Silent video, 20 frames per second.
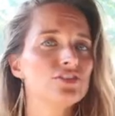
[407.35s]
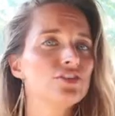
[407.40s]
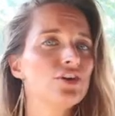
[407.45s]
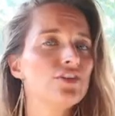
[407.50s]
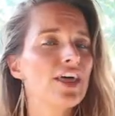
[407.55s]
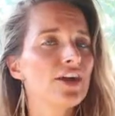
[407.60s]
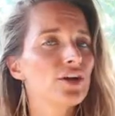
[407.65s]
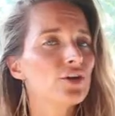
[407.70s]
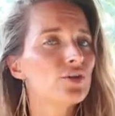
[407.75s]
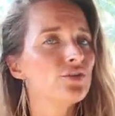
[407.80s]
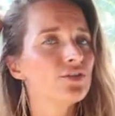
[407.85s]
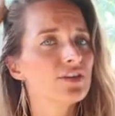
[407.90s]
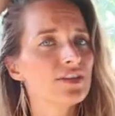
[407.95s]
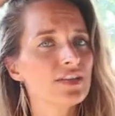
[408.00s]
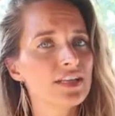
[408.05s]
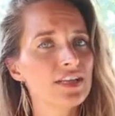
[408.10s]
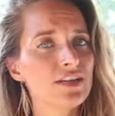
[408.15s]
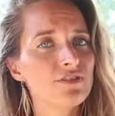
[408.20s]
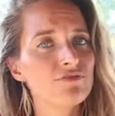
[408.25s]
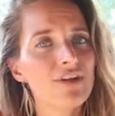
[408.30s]
know that
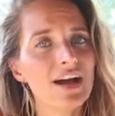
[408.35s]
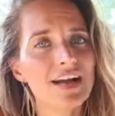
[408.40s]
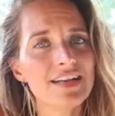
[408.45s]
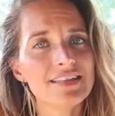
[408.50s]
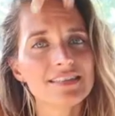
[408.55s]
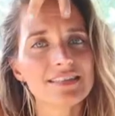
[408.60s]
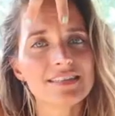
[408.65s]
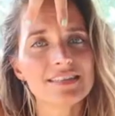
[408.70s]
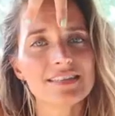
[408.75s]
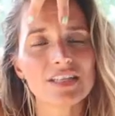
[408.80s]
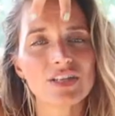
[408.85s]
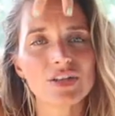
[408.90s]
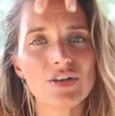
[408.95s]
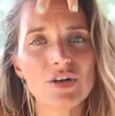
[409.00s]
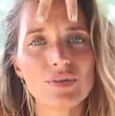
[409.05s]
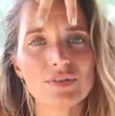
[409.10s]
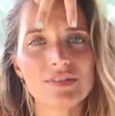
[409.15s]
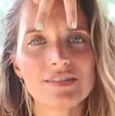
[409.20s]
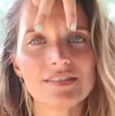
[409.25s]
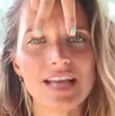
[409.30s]
Kundalini rises, it
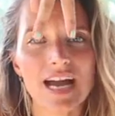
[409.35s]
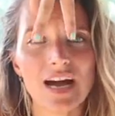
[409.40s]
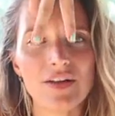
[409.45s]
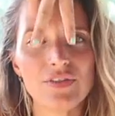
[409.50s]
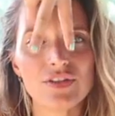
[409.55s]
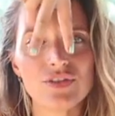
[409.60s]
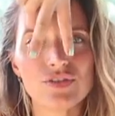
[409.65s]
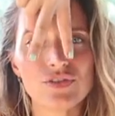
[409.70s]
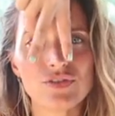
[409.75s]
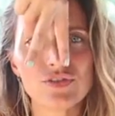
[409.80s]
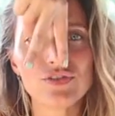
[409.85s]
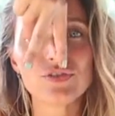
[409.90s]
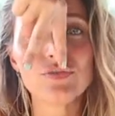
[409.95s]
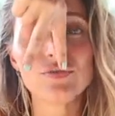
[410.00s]
goes down the two